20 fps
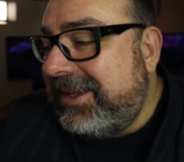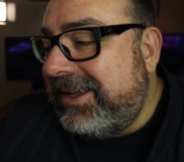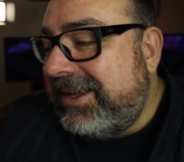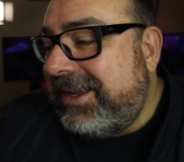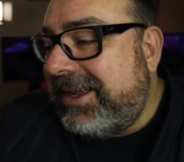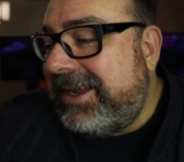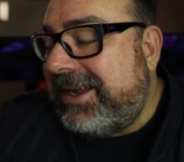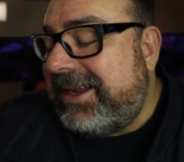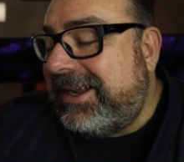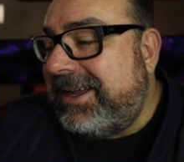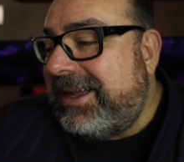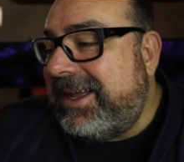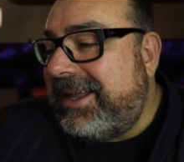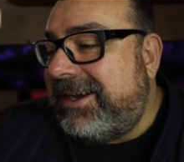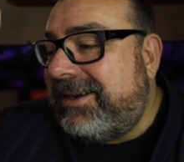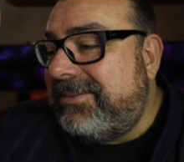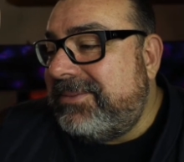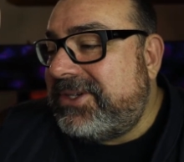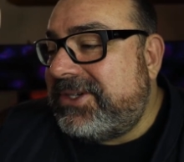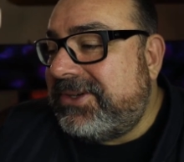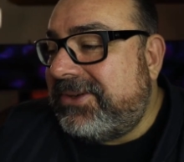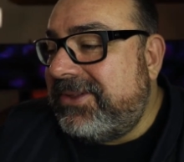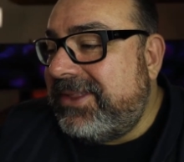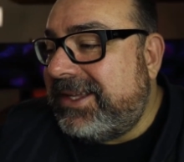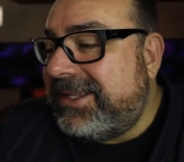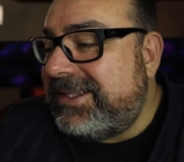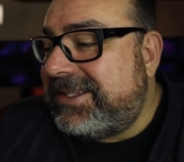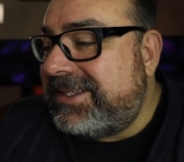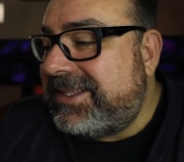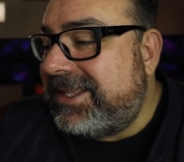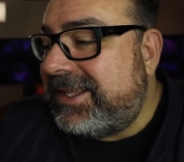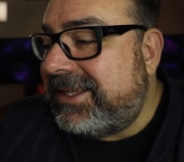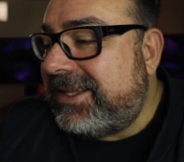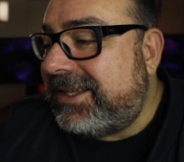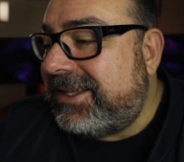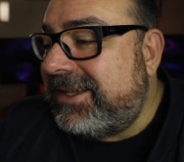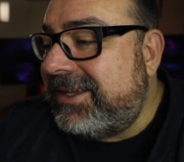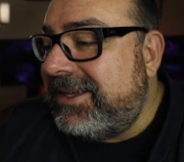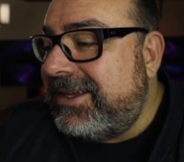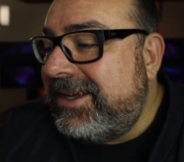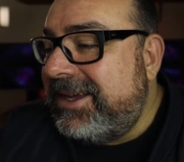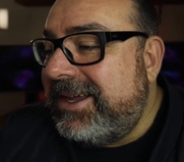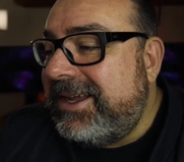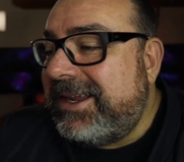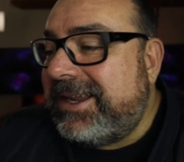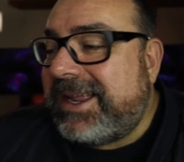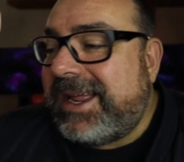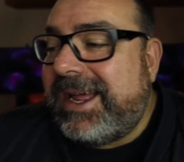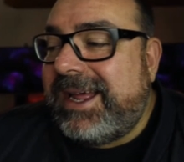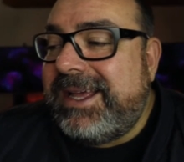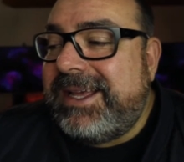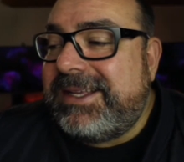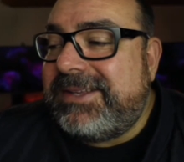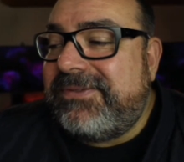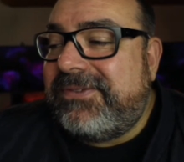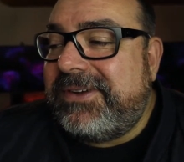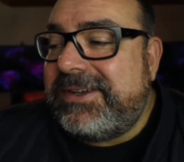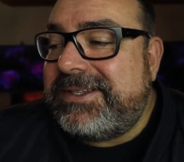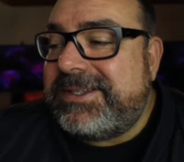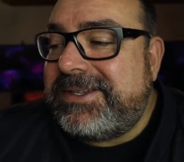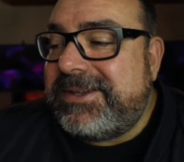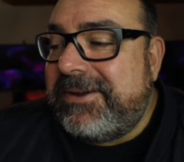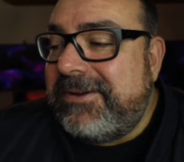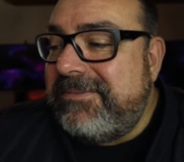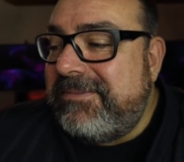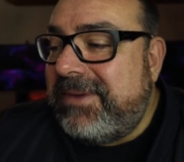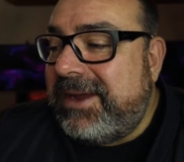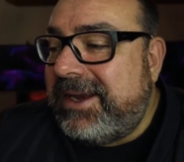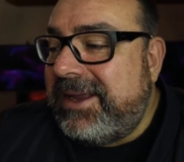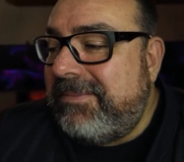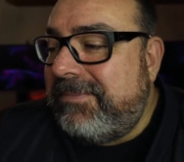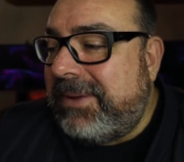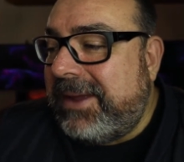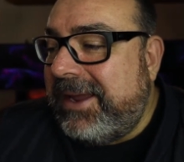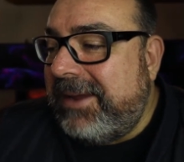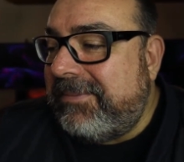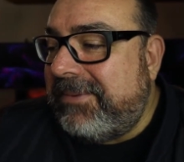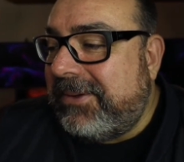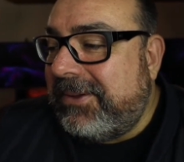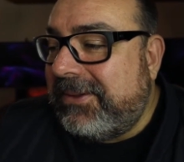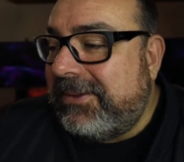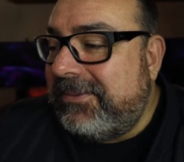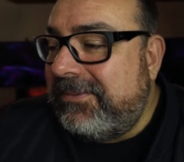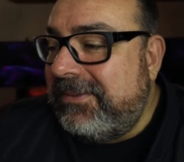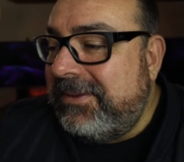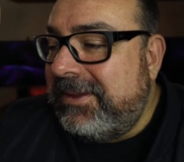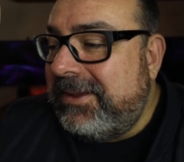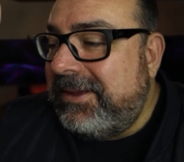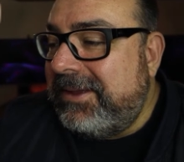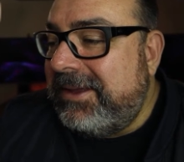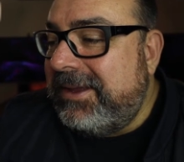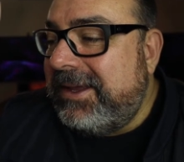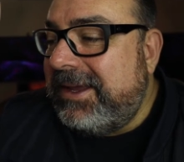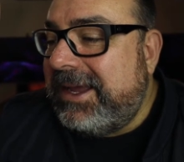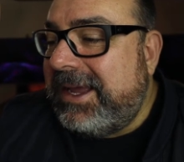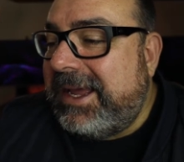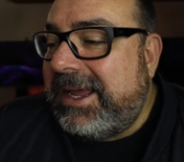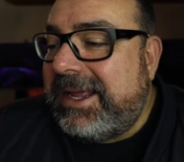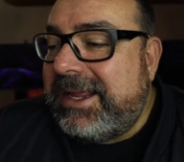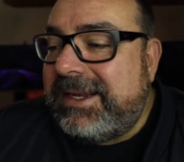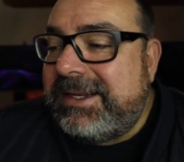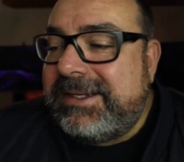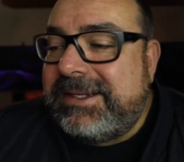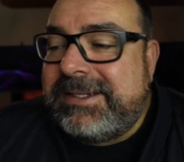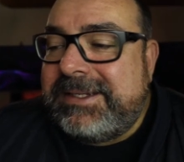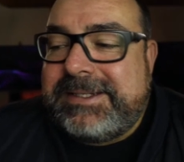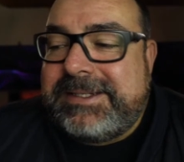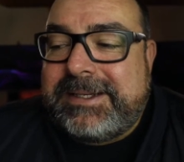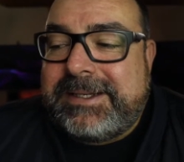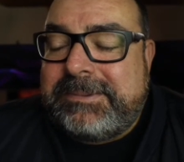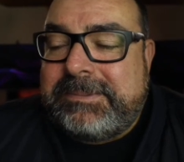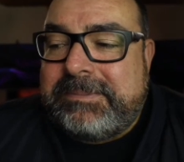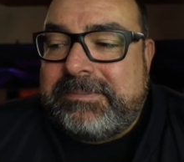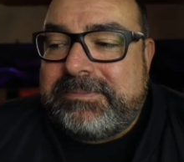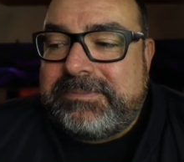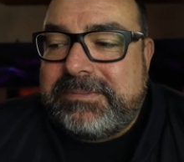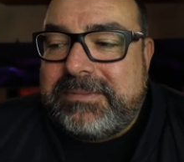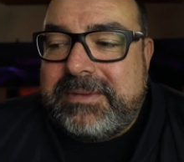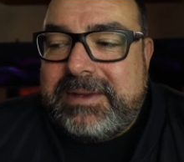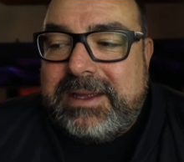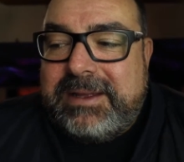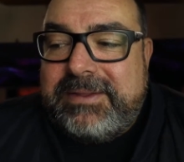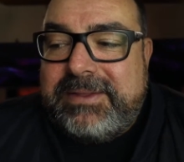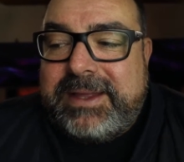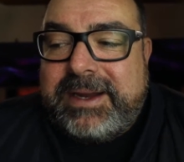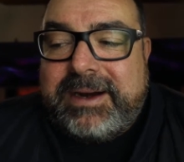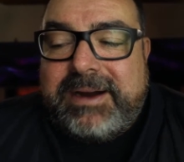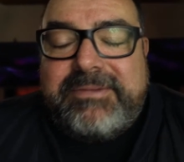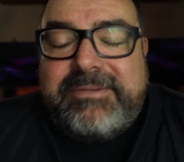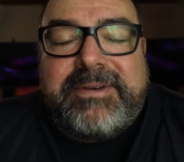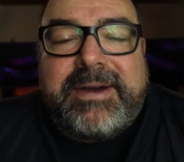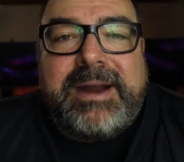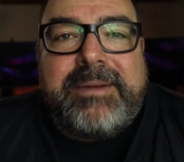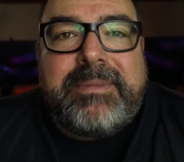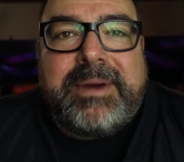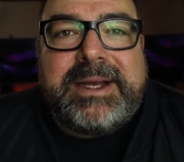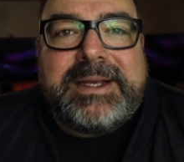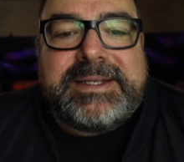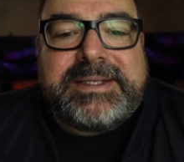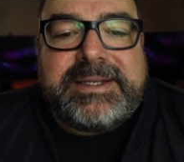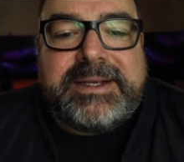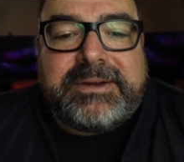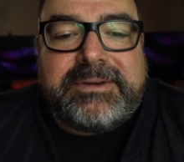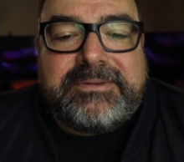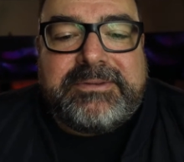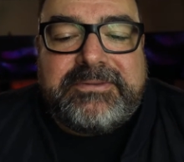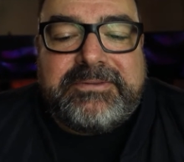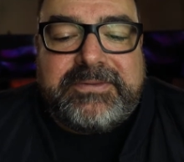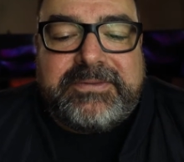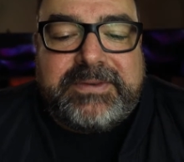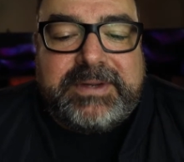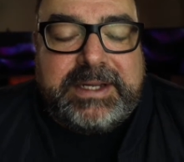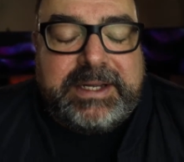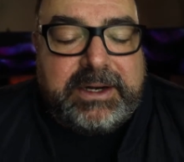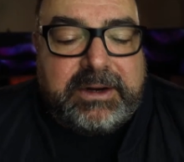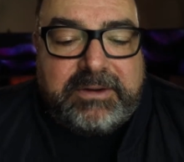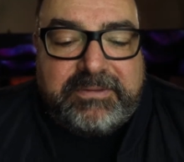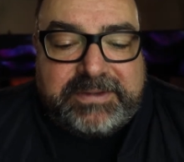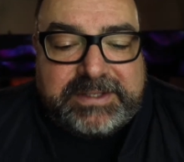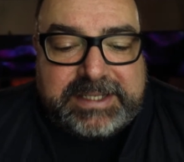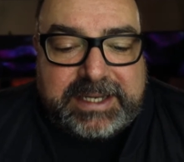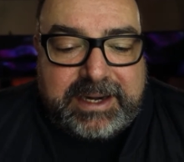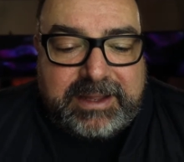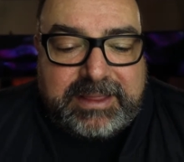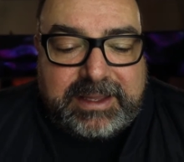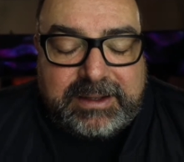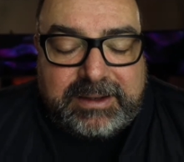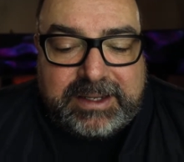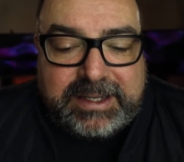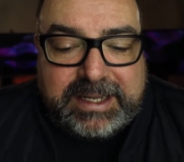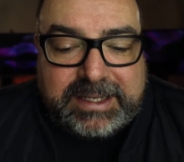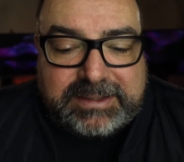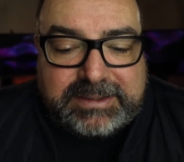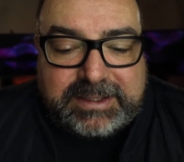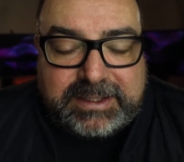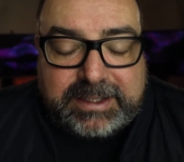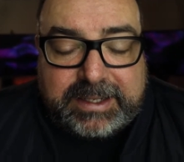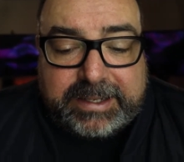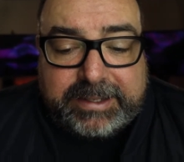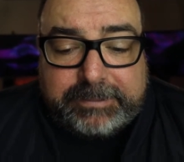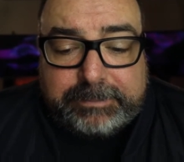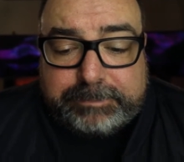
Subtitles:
and I'm sure that's the case for so many people. And then I find myself, if it's anything like yesterday,